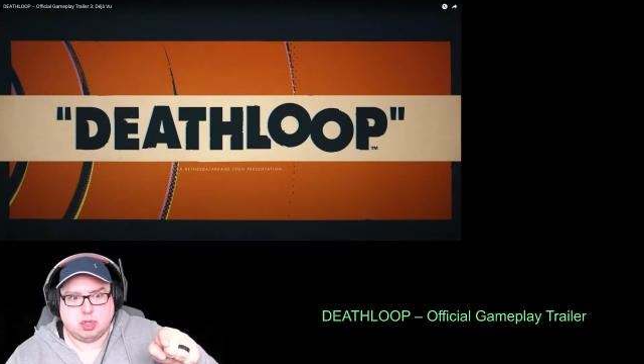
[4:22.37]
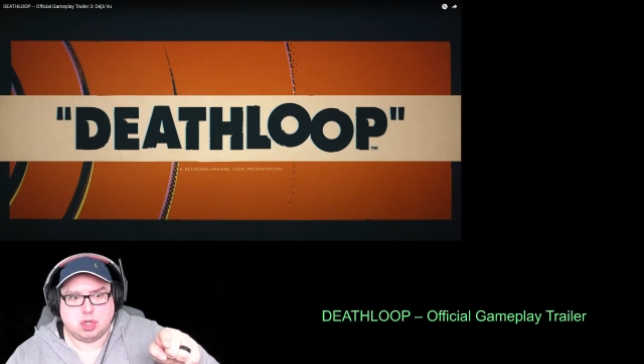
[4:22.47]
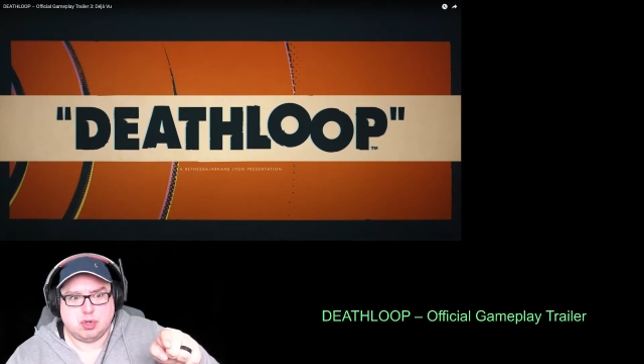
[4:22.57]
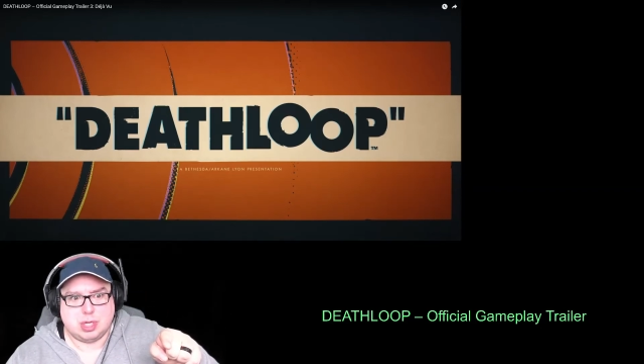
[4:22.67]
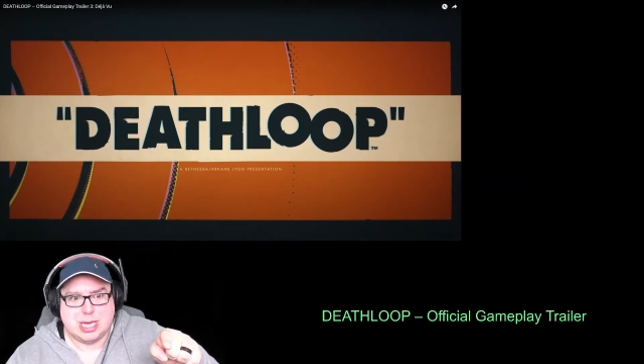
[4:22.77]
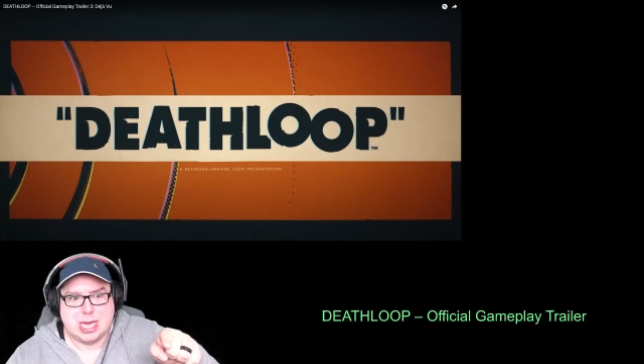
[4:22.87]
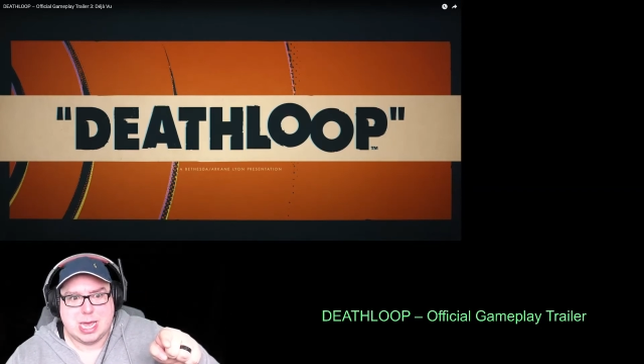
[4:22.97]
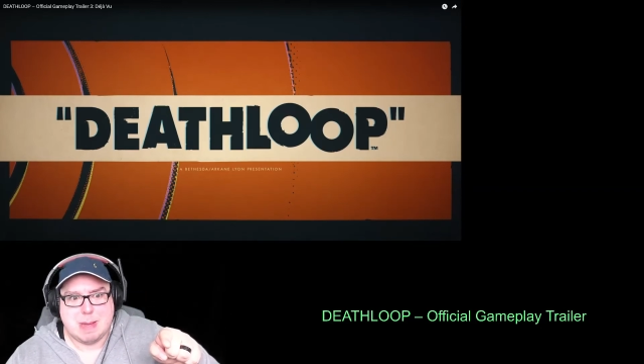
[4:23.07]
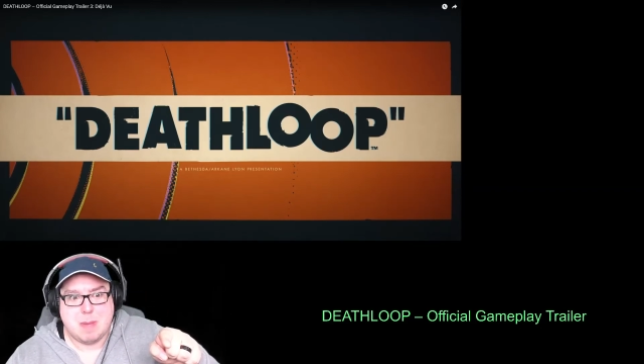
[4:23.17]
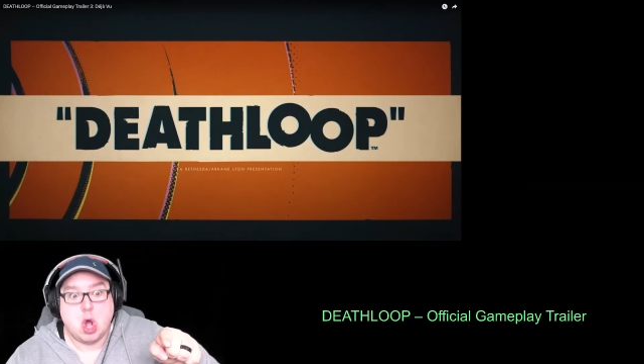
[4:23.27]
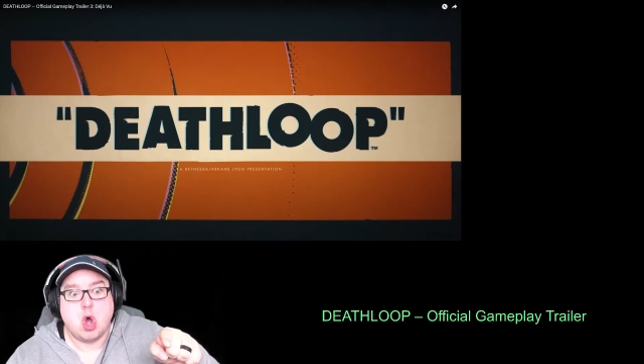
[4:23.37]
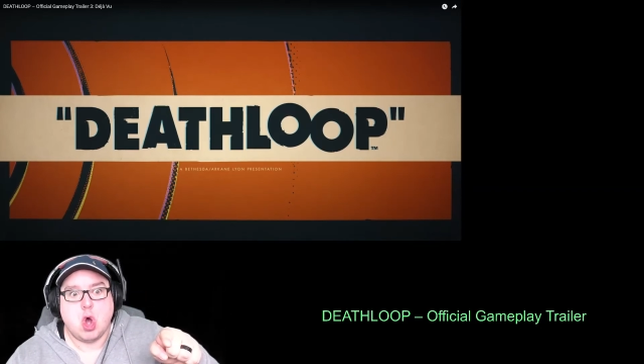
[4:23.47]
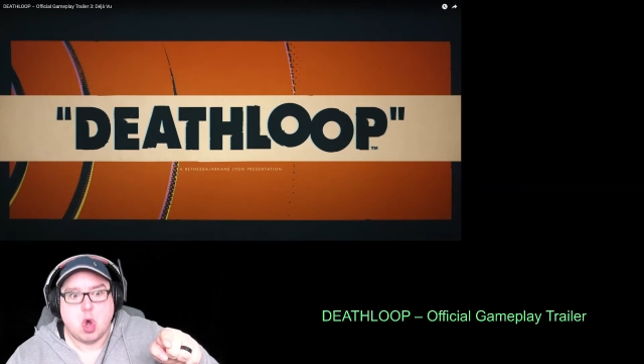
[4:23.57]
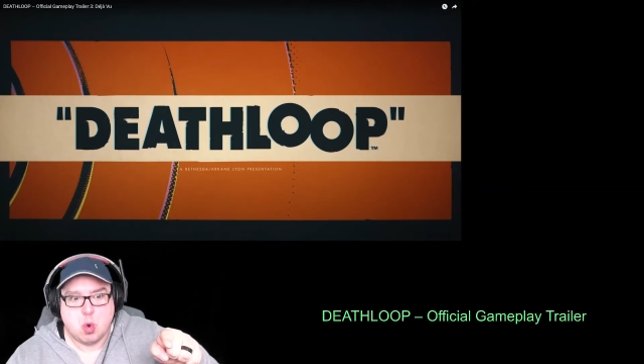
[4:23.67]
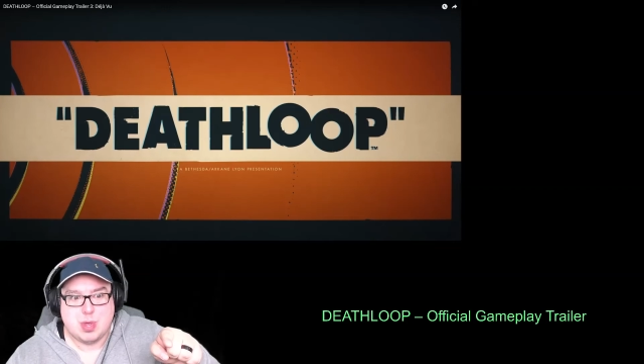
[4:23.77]
Good
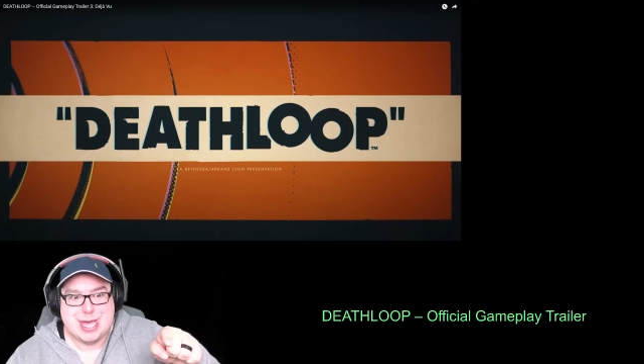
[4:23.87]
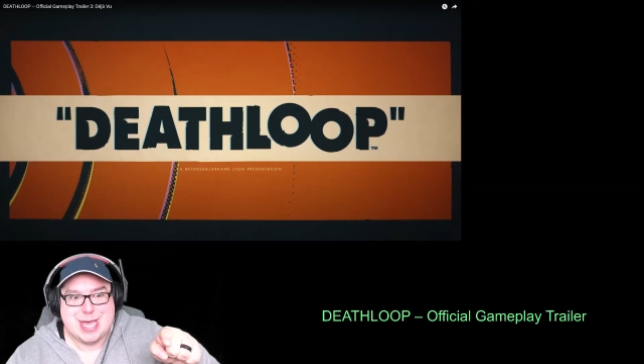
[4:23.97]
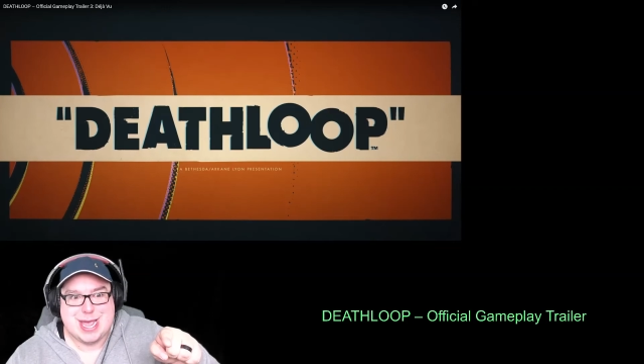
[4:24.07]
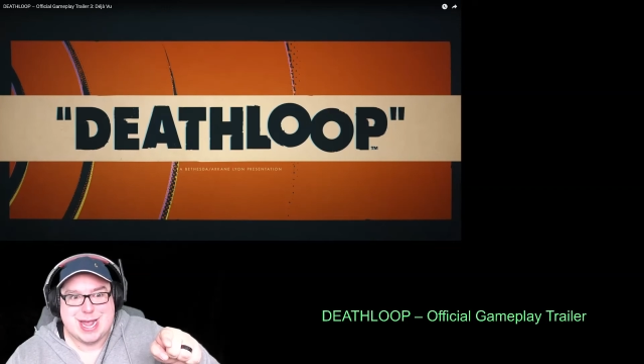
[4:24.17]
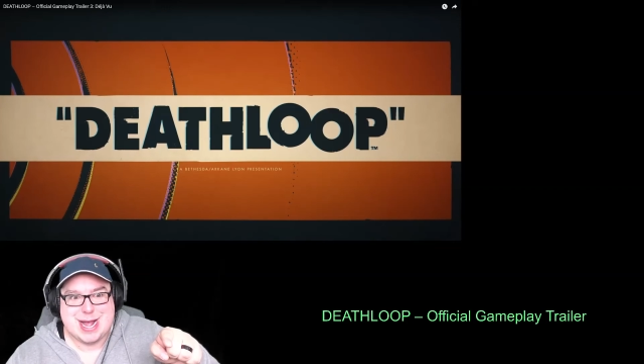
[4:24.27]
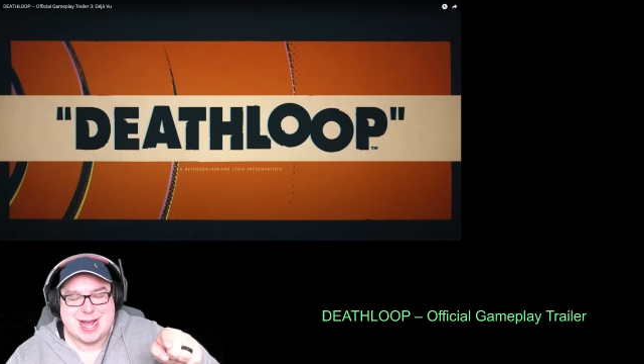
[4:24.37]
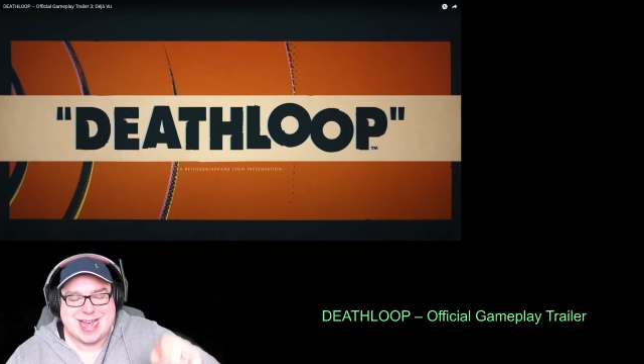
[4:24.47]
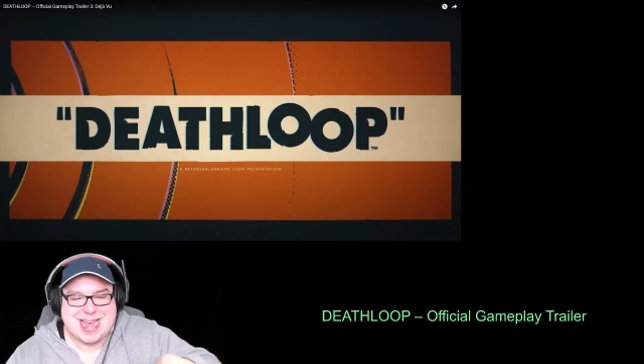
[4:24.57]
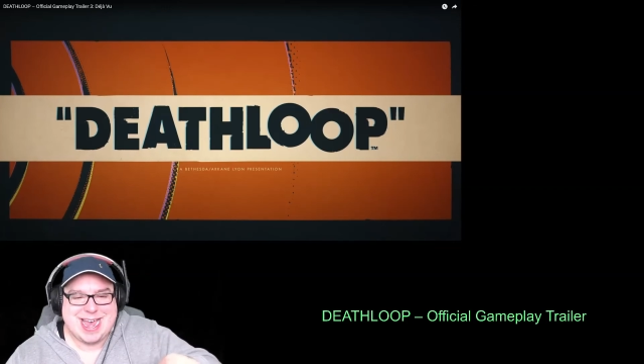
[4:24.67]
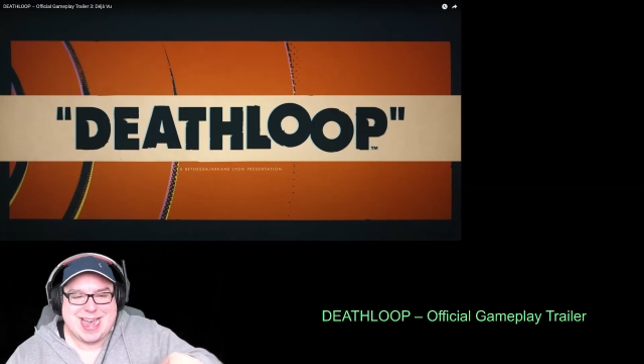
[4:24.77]
game.